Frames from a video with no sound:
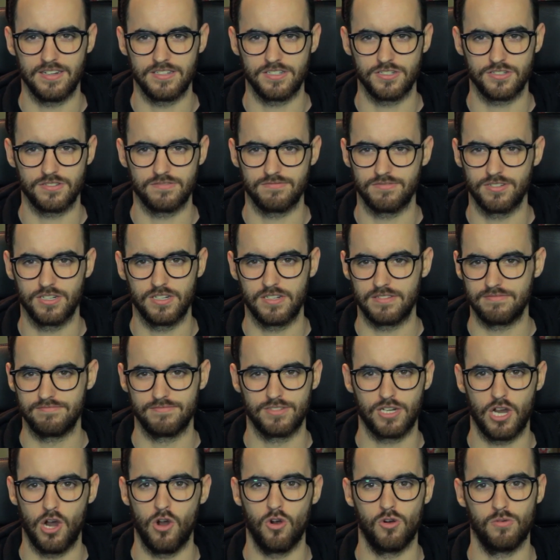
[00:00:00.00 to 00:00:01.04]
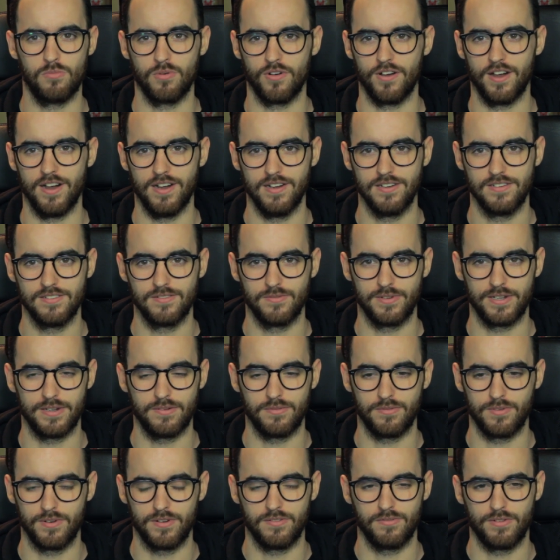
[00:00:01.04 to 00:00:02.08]
Just Cobra. We
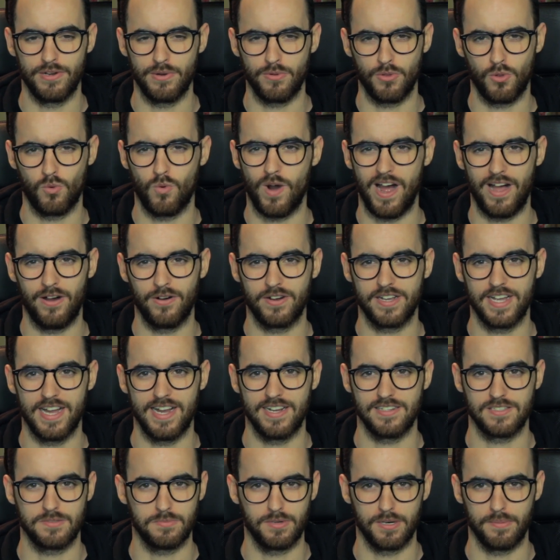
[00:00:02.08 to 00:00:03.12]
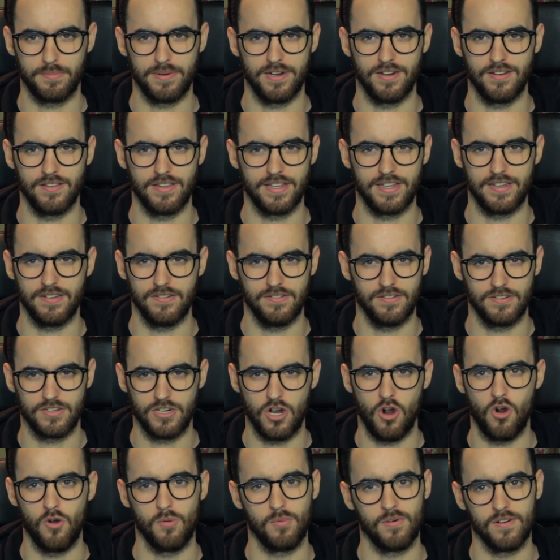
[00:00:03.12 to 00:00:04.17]
were the Wildcats, but apparently
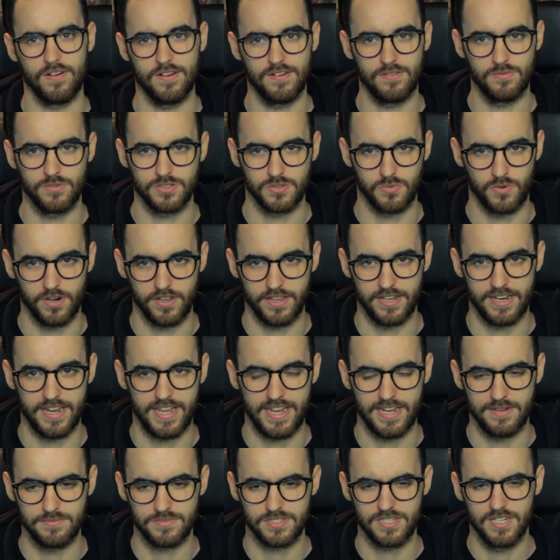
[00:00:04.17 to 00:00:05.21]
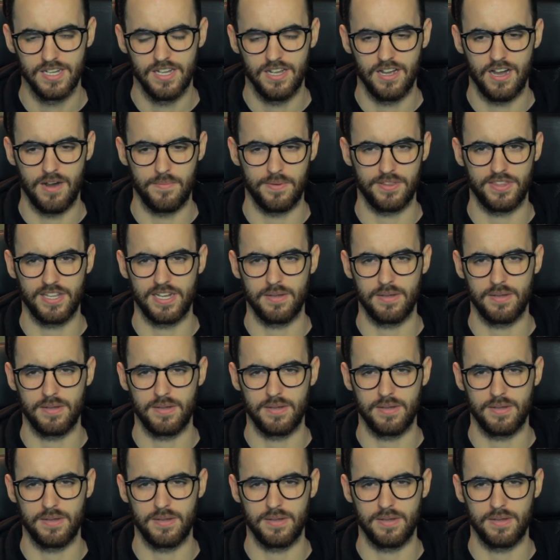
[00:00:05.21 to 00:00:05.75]
Cobra was one of the names. I